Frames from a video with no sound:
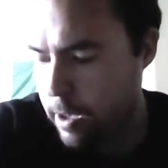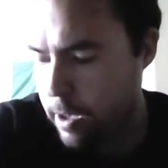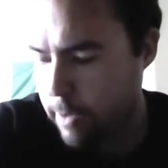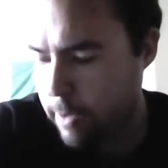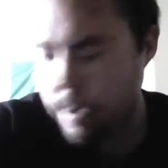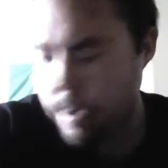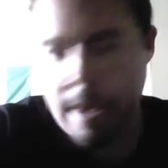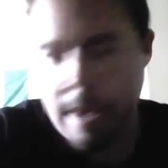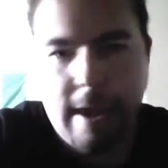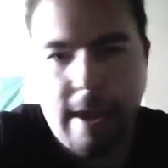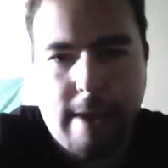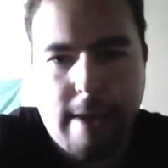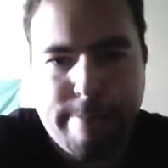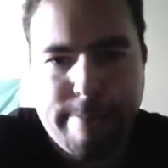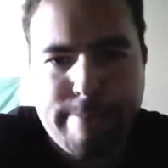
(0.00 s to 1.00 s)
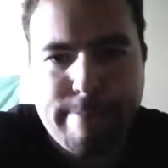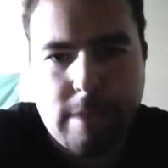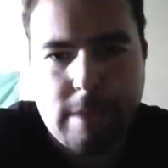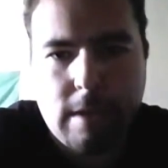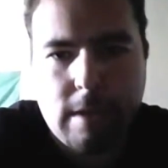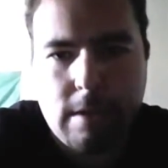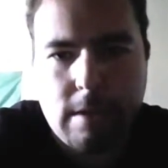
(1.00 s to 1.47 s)
Okay,
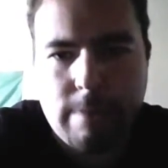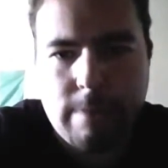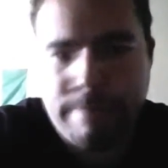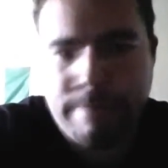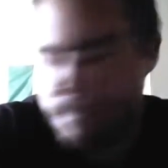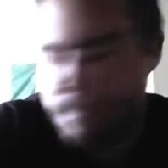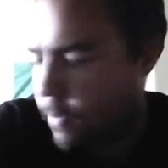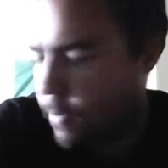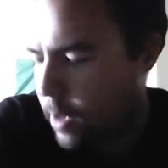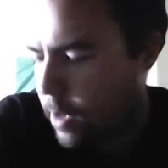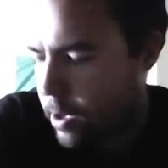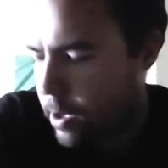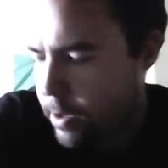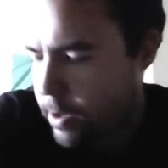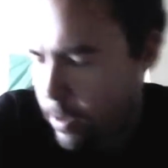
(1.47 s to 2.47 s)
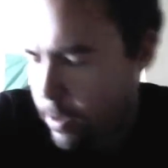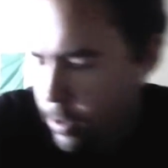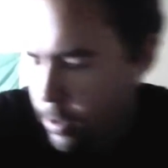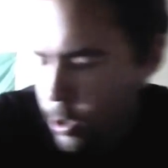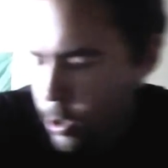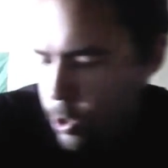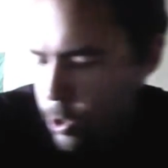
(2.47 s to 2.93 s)
moving on
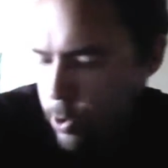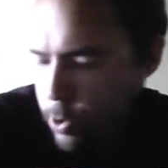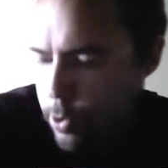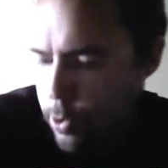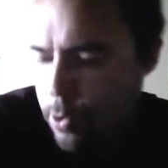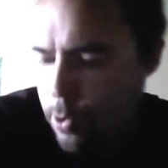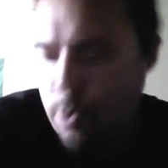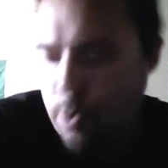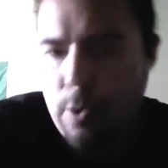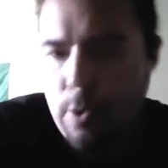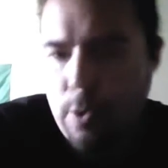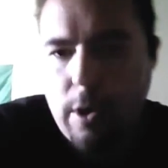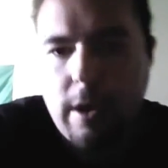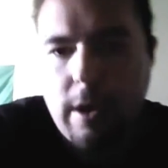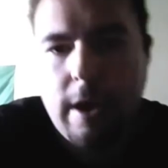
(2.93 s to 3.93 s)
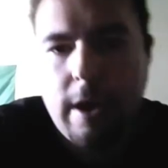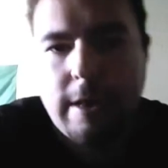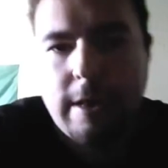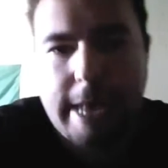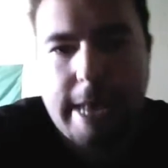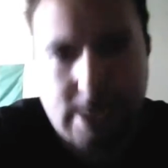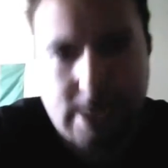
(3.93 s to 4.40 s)
to
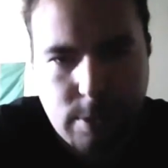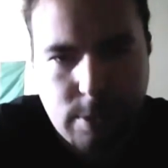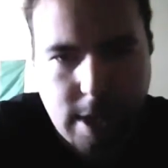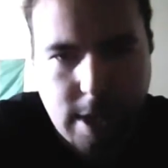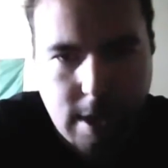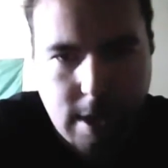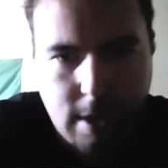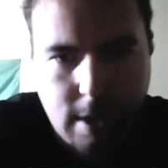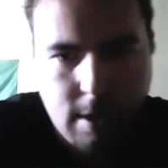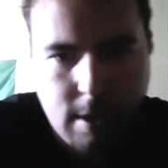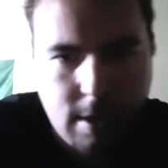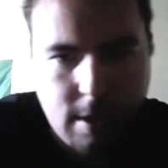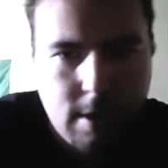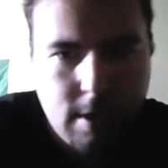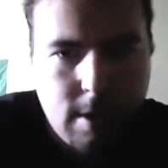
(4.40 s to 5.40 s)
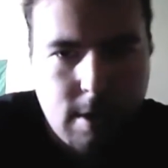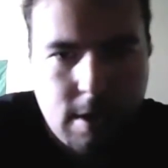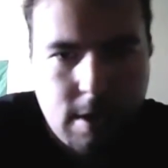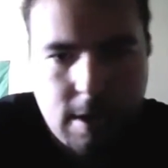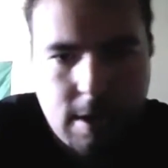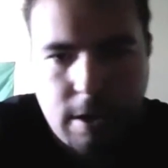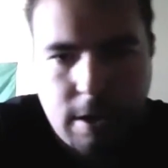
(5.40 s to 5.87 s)
last week.
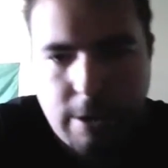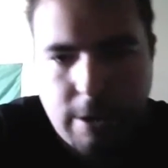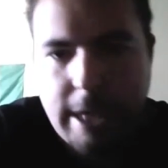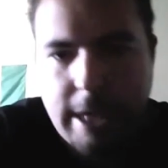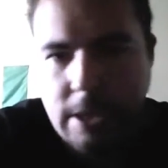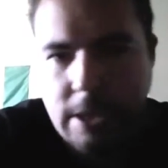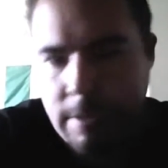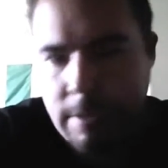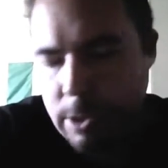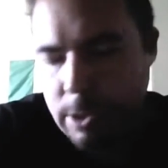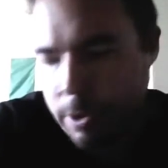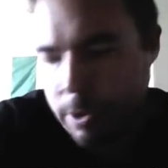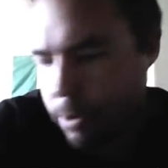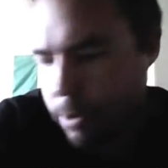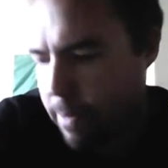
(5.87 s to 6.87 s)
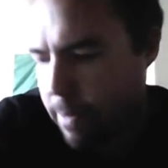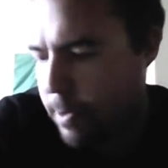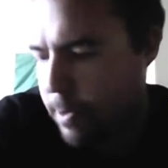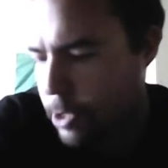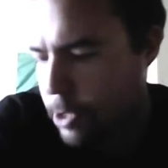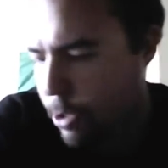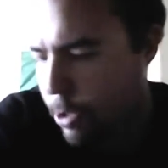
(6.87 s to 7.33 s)
On our last episode, we
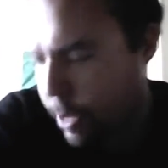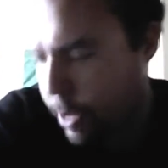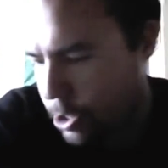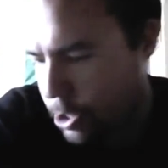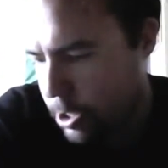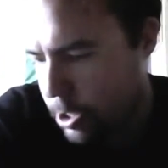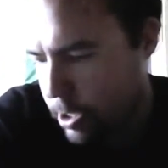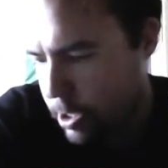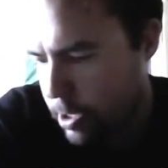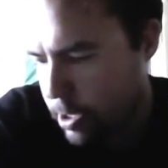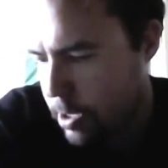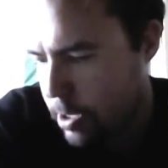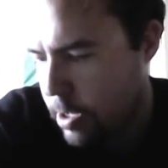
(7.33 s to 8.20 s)
posed a question.